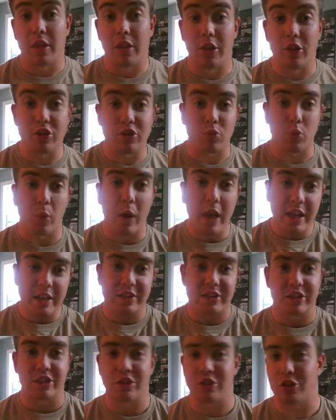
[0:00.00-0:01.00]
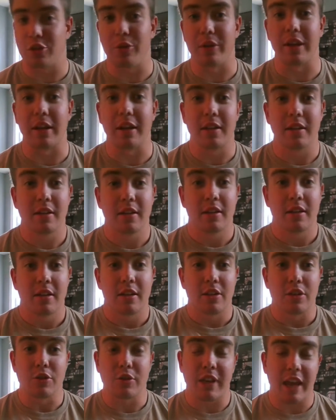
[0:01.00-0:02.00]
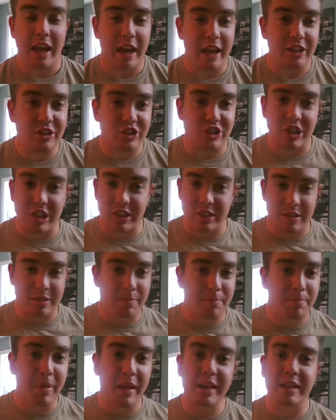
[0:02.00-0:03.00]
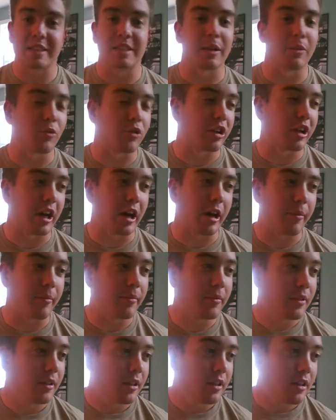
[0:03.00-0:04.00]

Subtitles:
There's ways to do it. You can't just pick someone up,